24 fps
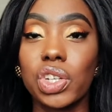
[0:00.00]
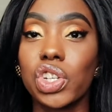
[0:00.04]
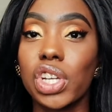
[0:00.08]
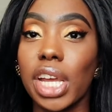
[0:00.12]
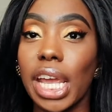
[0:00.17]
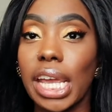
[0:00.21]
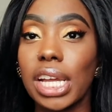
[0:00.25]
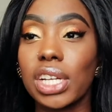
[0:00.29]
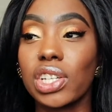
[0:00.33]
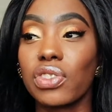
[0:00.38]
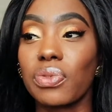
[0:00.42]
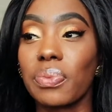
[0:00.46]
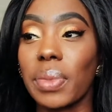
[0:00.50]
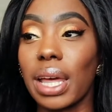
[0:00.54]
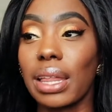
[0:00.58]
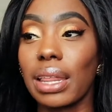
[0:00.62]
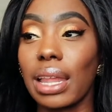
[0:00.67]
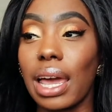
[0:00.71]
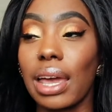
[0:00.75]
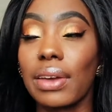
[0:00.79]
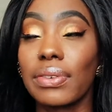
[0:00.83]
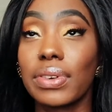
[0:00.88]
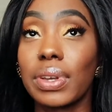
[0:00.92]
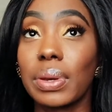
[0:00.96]
change of my
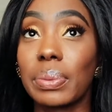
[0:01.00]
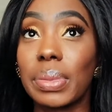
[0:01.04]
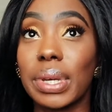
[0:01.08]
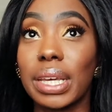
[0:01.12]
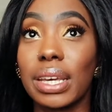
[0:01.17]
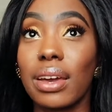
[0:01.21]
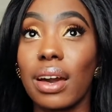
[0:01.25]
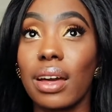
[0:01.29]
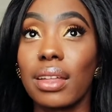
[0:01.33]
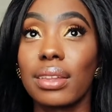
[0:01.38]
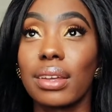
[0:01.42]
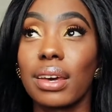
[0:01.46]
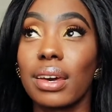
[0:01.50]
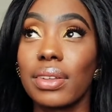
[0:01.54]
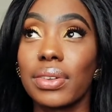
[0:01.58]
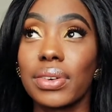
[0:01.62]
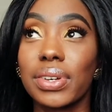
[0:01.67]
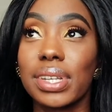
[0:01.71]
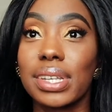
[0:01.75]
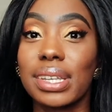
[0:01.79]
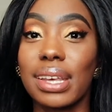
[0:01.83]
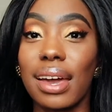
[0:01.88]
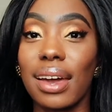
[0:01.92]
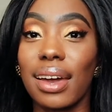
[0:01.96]
life could be on the
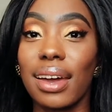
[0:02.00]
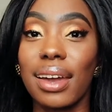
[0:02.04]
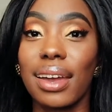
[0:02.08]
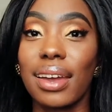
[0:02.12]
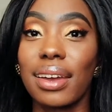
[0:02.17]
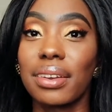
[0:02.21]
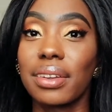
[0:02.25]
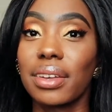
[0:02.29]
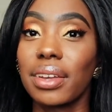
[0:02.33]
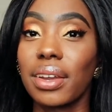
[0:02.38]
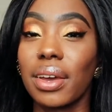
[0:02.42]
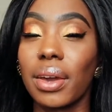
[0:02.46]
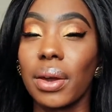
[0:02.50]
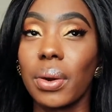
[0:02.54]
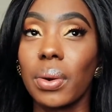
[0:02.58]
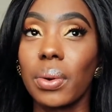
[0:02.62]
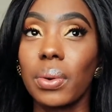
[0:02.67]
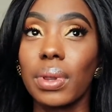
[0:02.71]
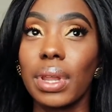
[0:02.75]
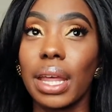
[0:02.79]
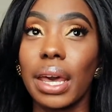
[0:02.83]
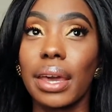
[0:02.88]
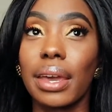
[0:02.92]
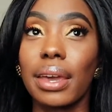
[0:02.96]
other side, you
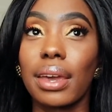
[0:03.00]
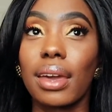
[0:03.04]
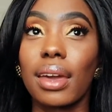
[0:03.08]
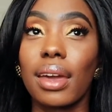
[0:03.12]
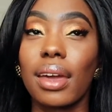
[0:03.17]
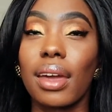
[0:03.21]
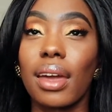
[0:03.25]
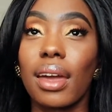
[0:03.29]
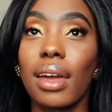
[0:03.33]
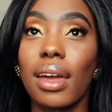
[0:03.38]
know, like